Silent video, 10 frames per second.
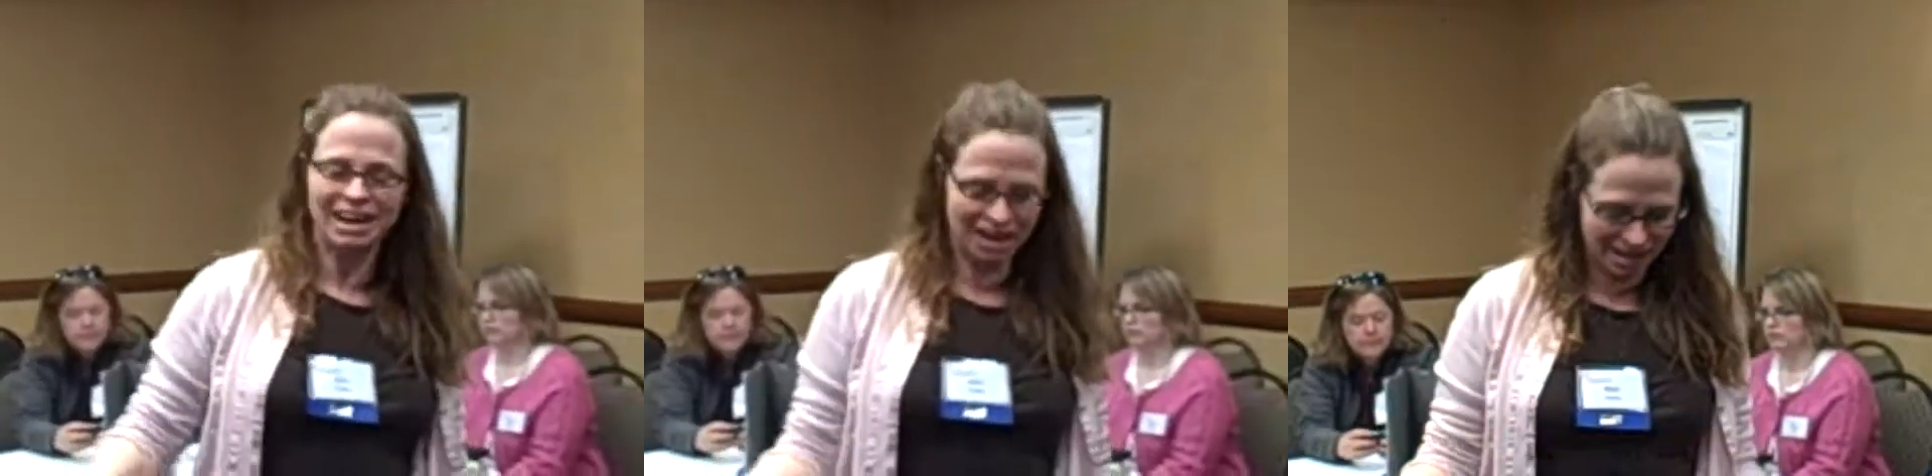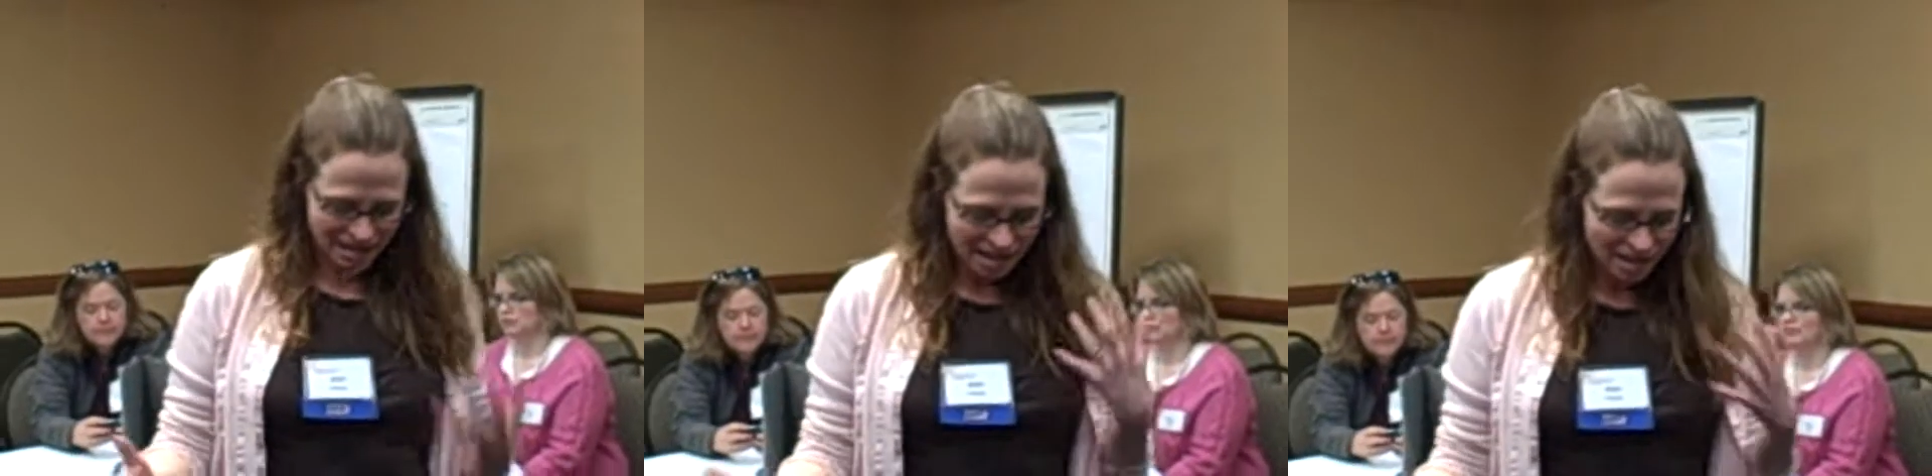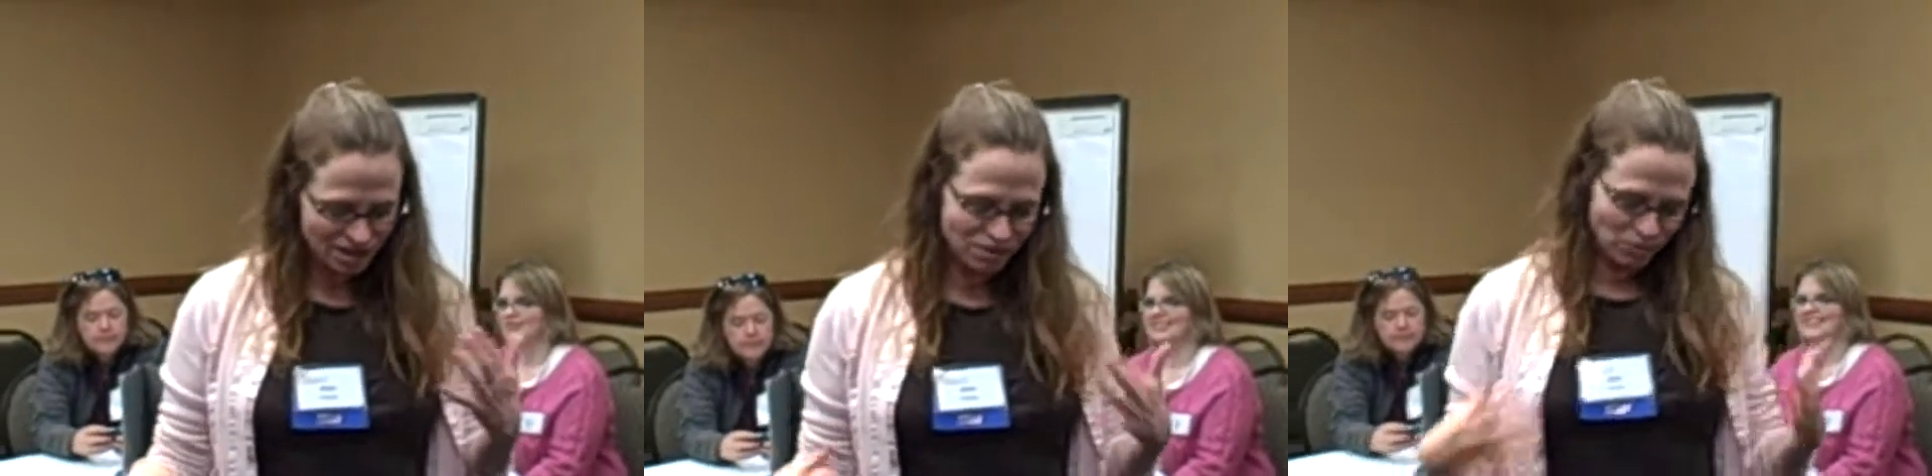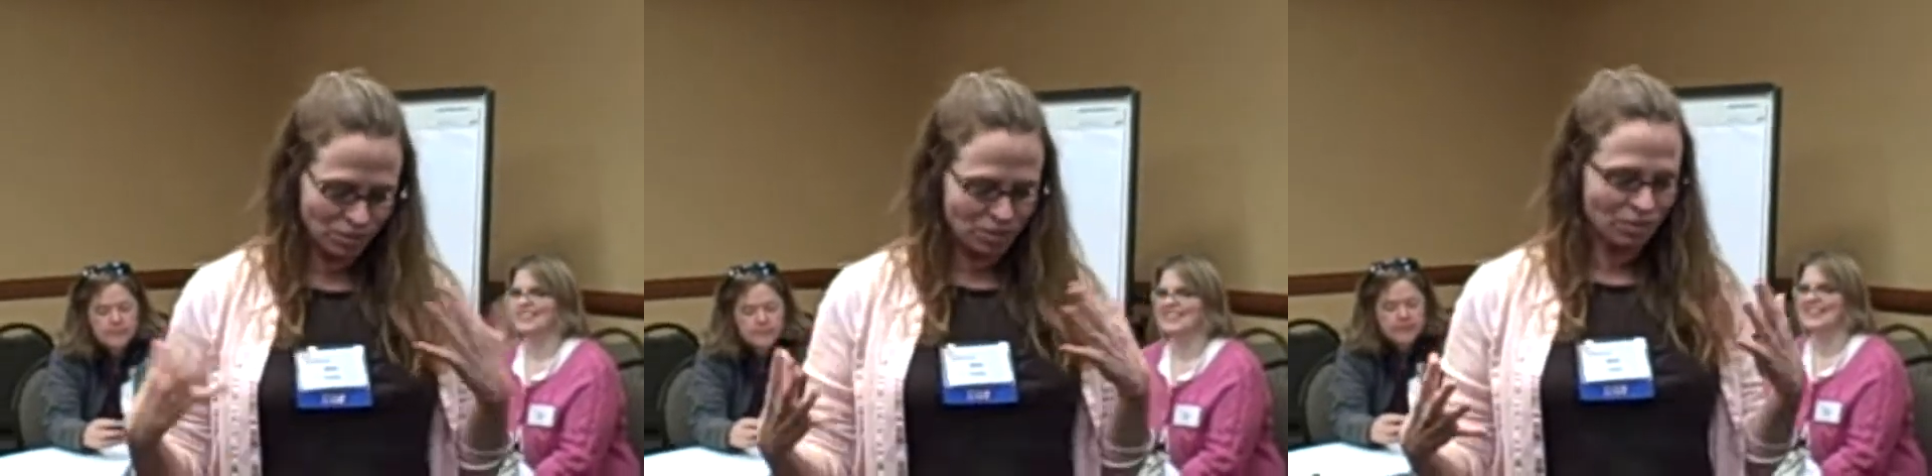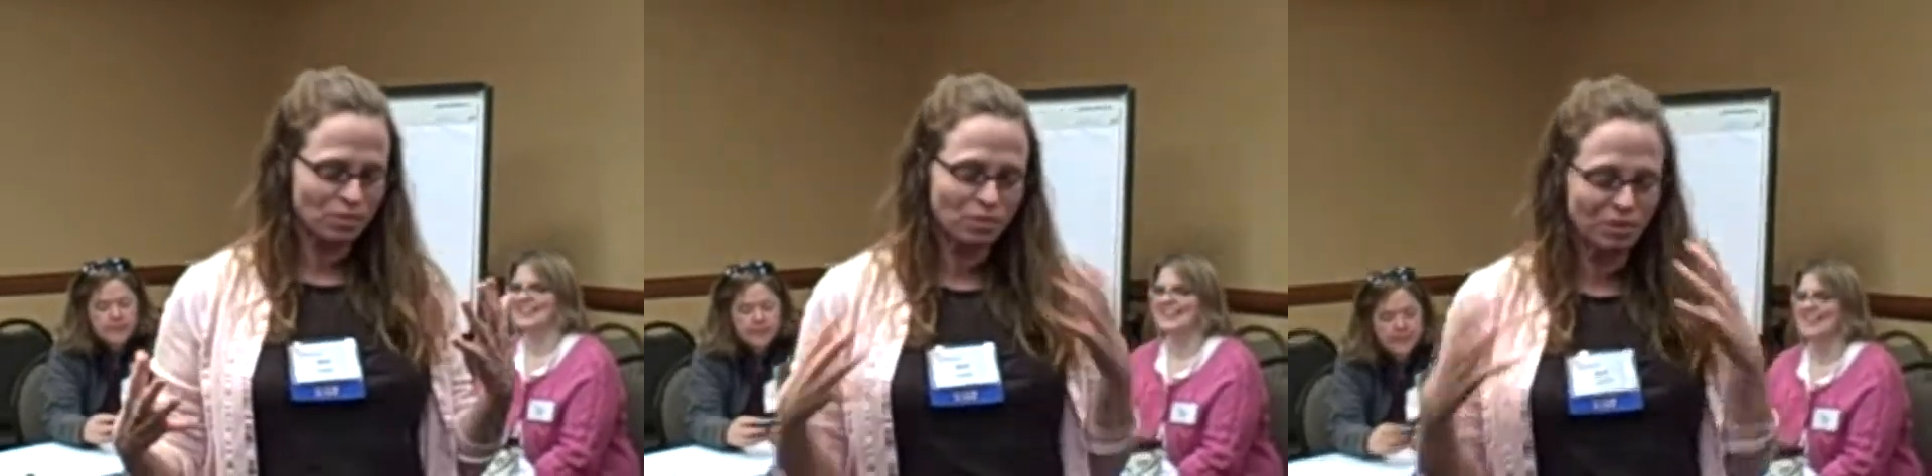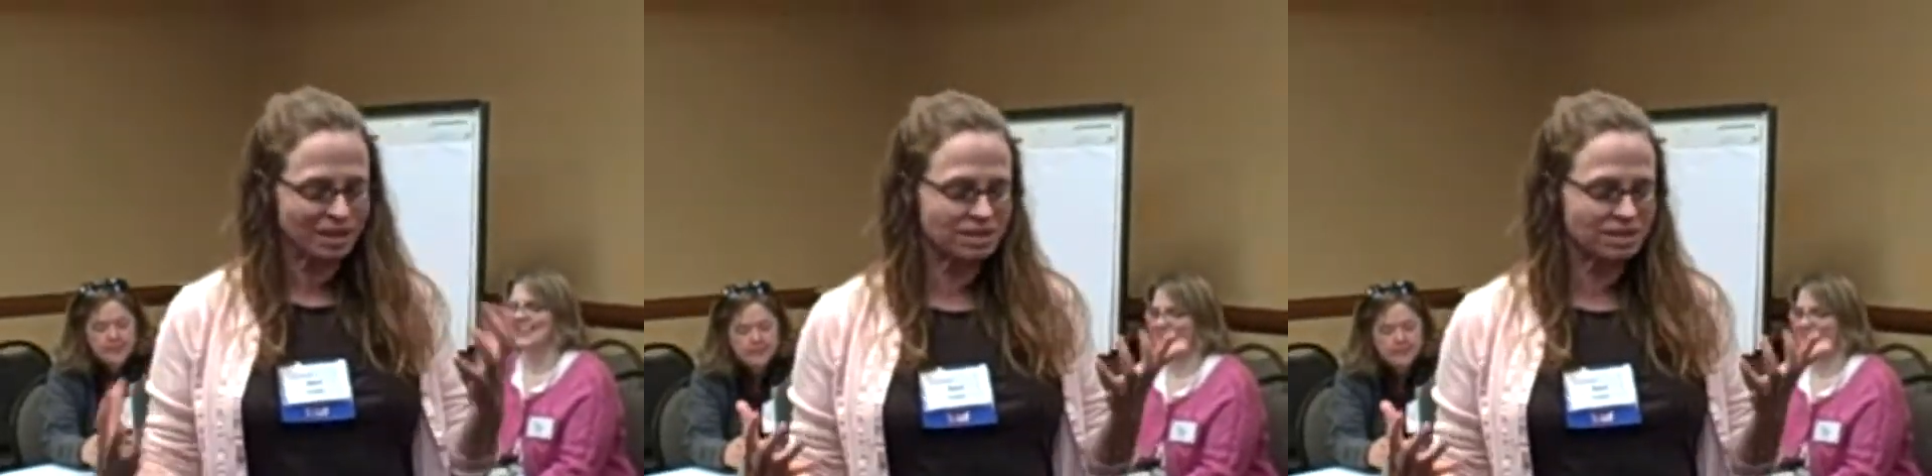Uh, it, really,